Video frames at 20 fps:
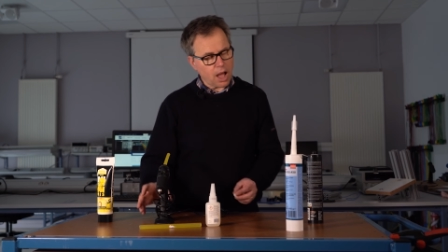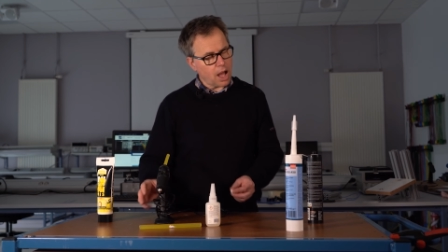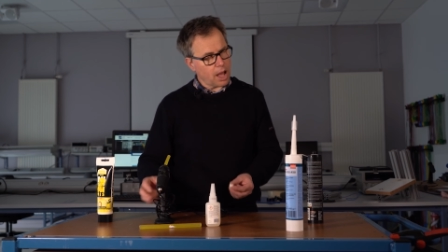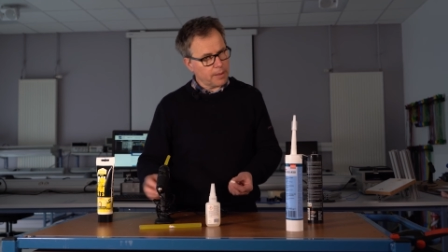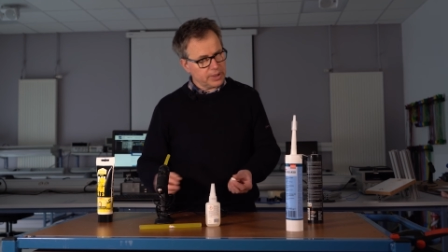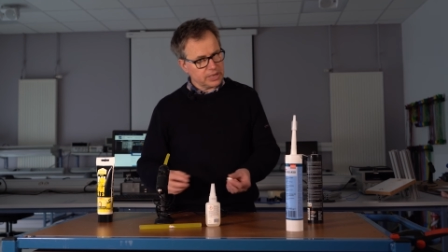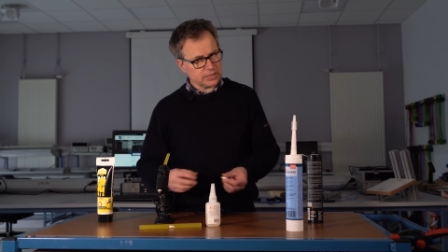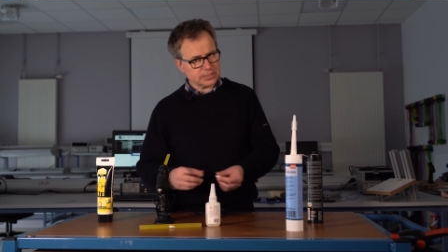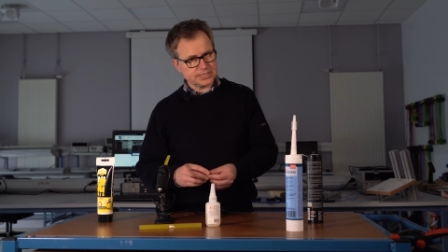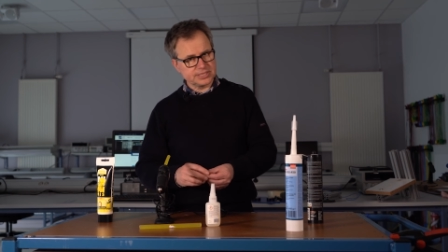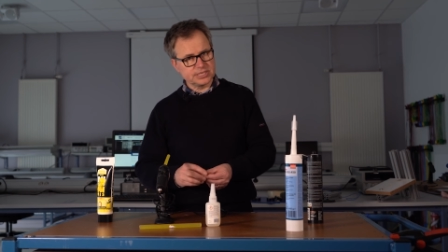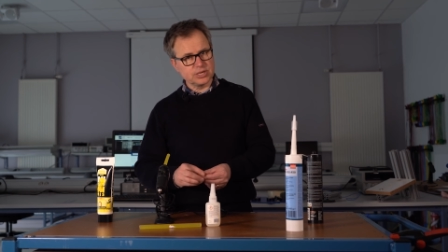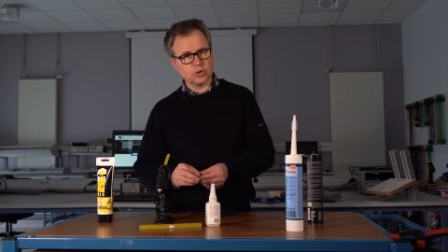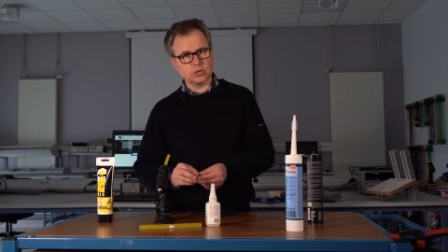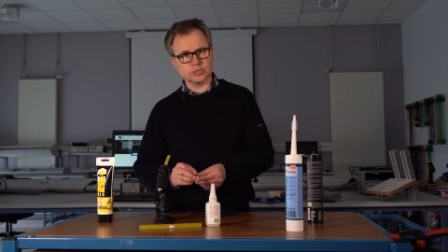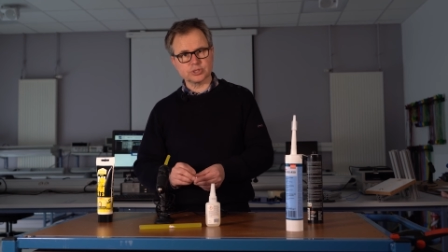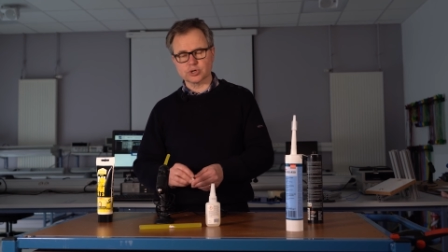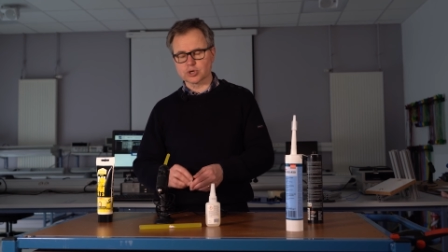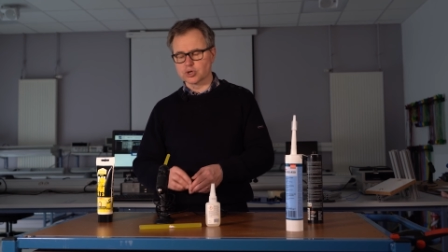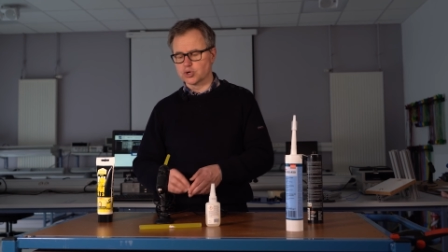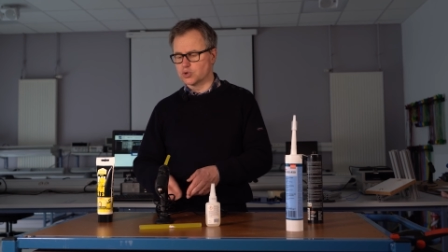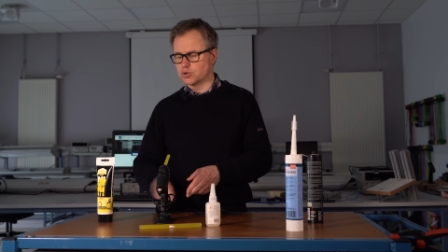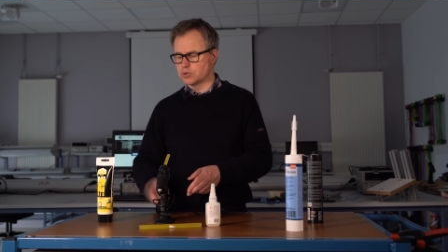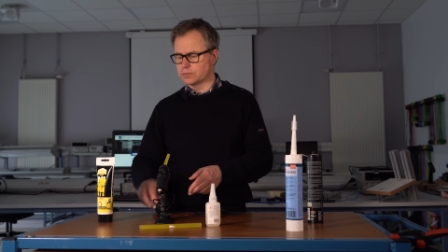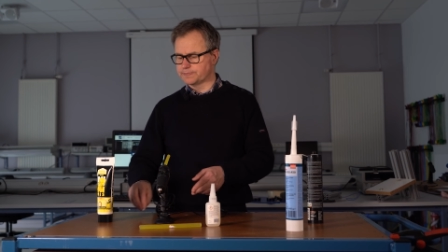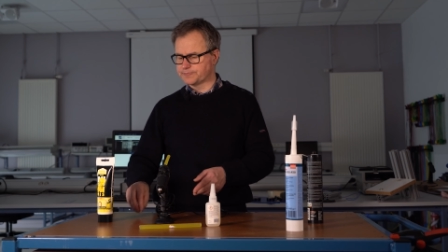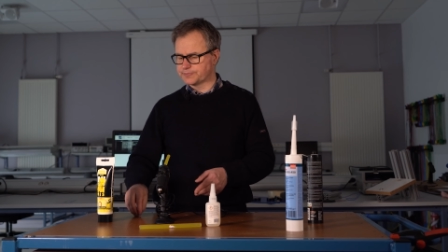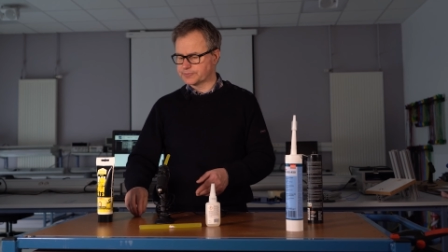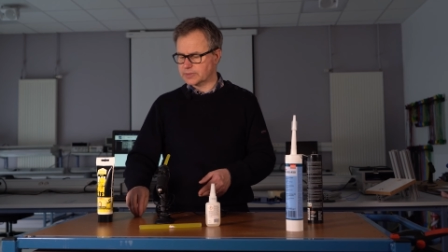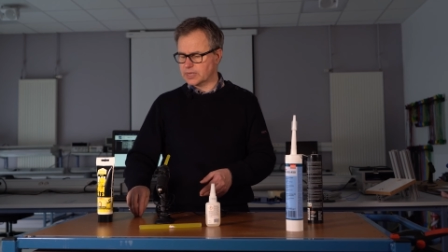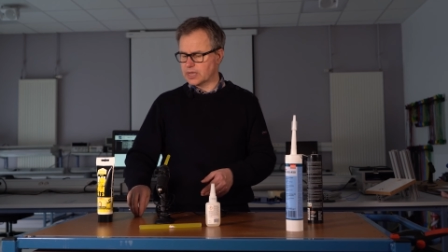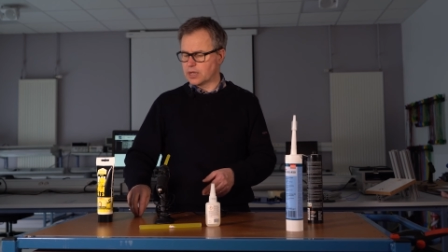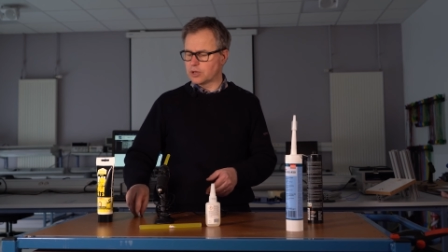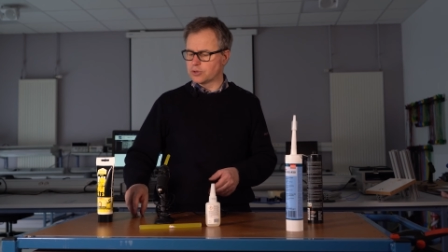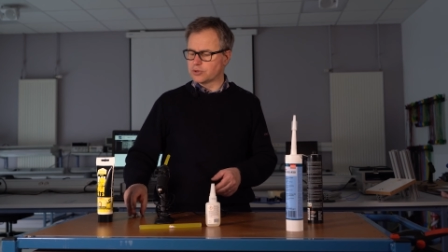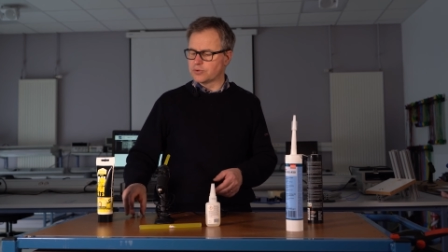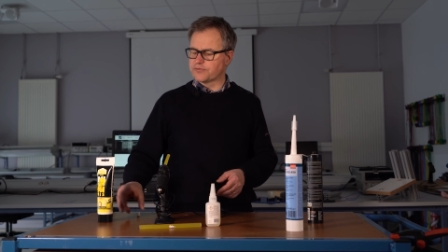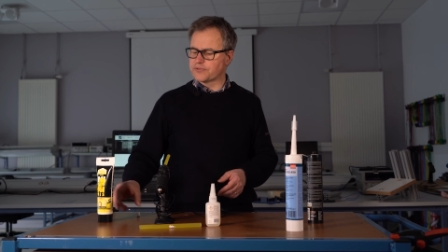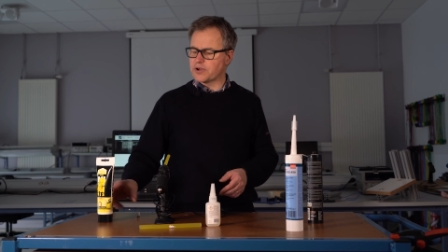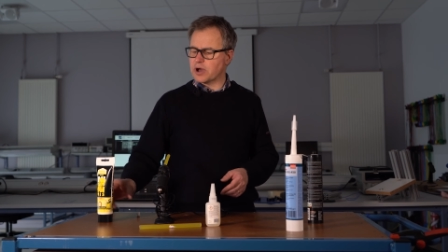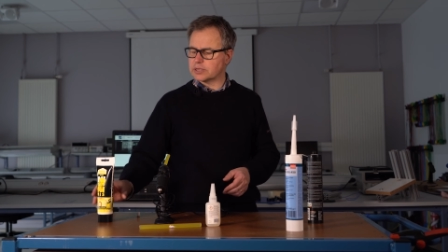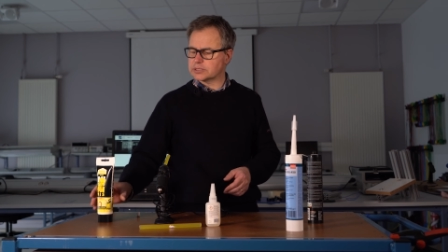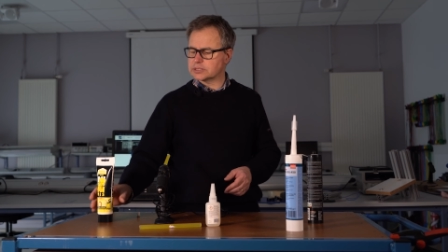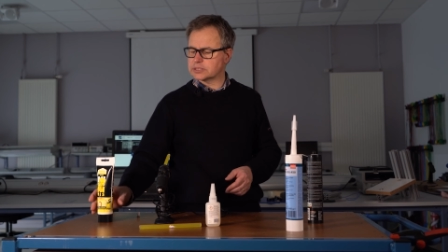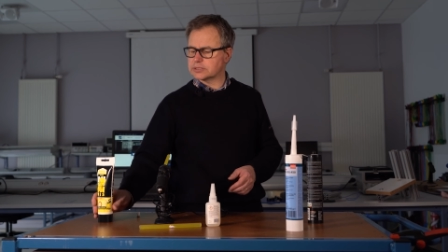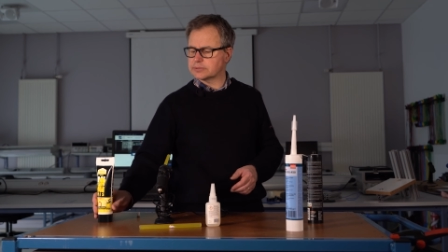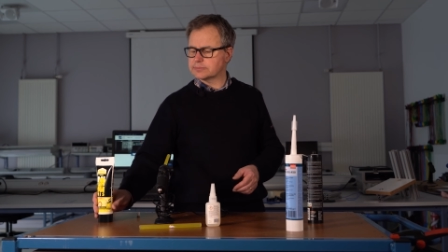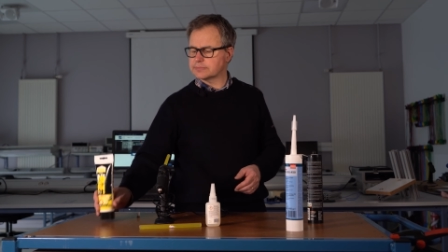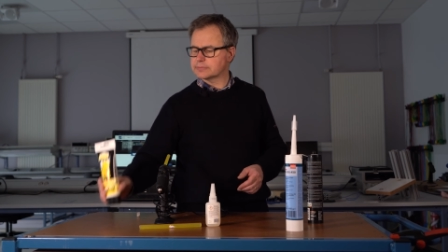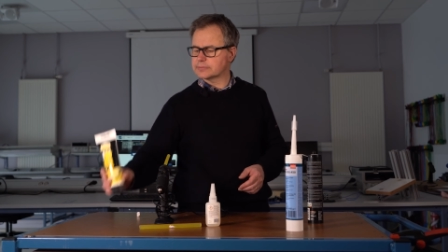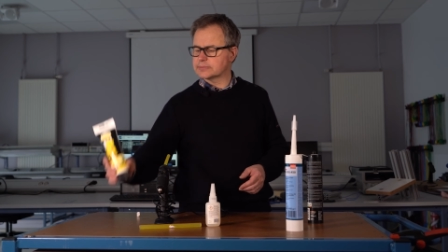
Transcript: Amongst the other glue, you've got